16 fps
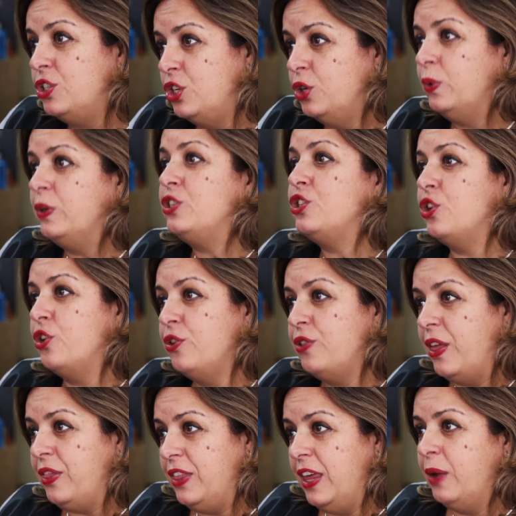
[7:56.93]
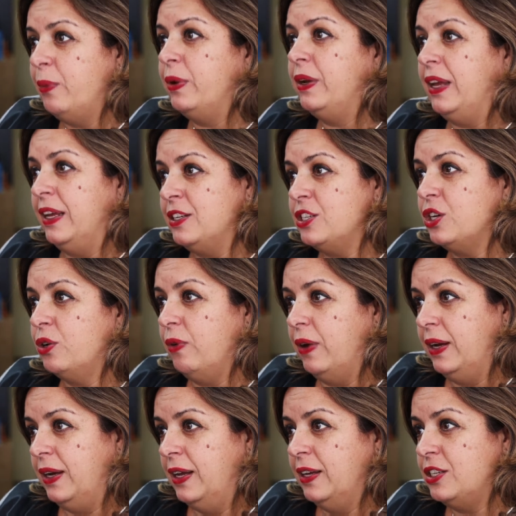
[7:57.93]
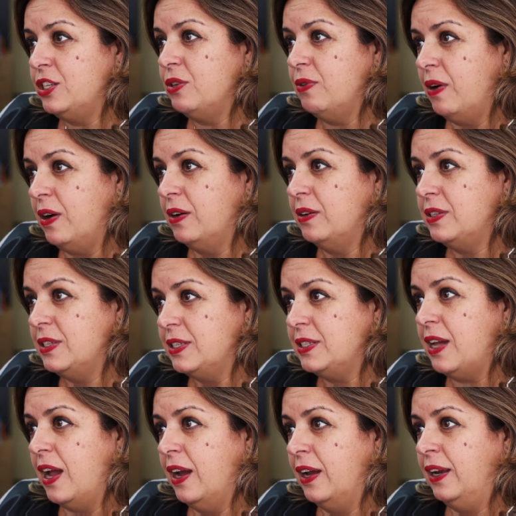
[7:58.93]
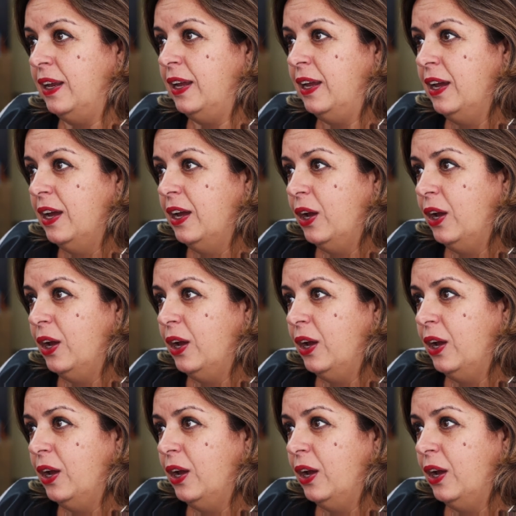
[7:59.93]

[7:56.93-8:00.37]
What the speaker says: to ensure that they would integrate into our society